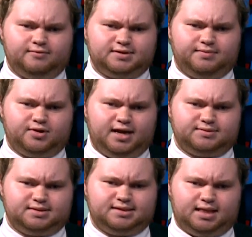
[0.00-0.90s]
while
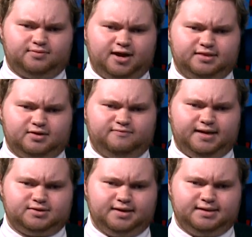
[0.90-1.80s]
Democrats will celebrate their
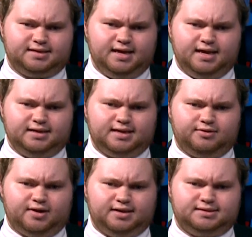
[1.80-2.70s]
victories.
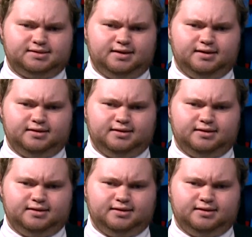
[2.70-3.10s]
Democrats